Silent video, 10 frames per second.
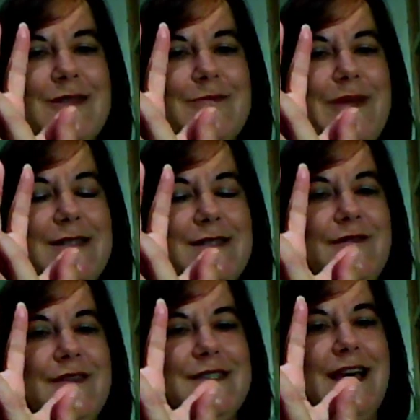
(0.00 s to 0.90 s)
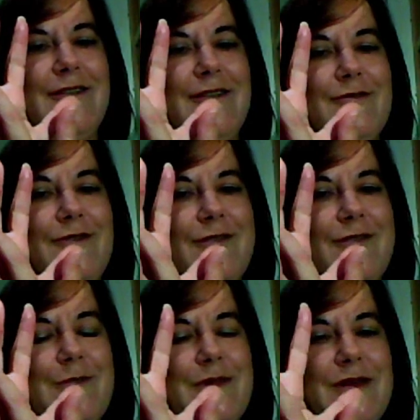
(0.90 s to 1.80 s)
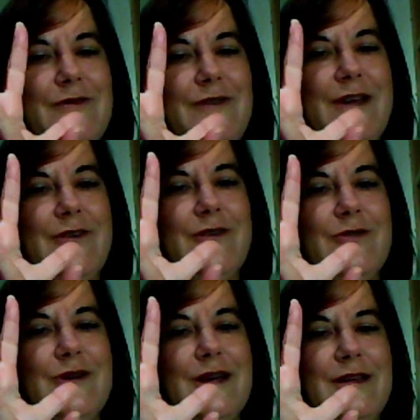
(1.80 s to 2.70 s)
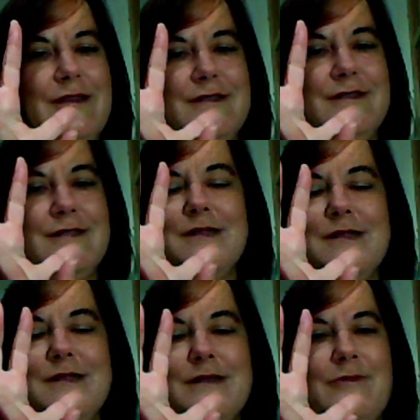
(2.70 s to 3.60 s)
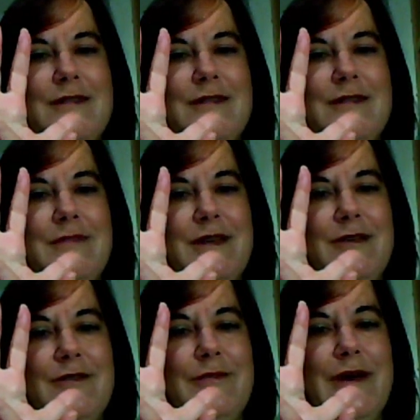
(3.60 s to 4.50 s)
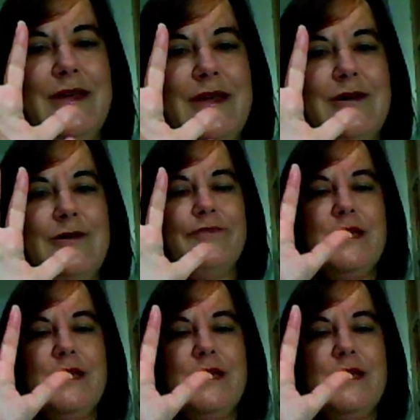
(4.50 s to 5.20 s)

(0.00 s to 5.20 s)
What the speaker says: the base of the Saturn finger, the middle finger, or it could stop somewhere in the middle palm here.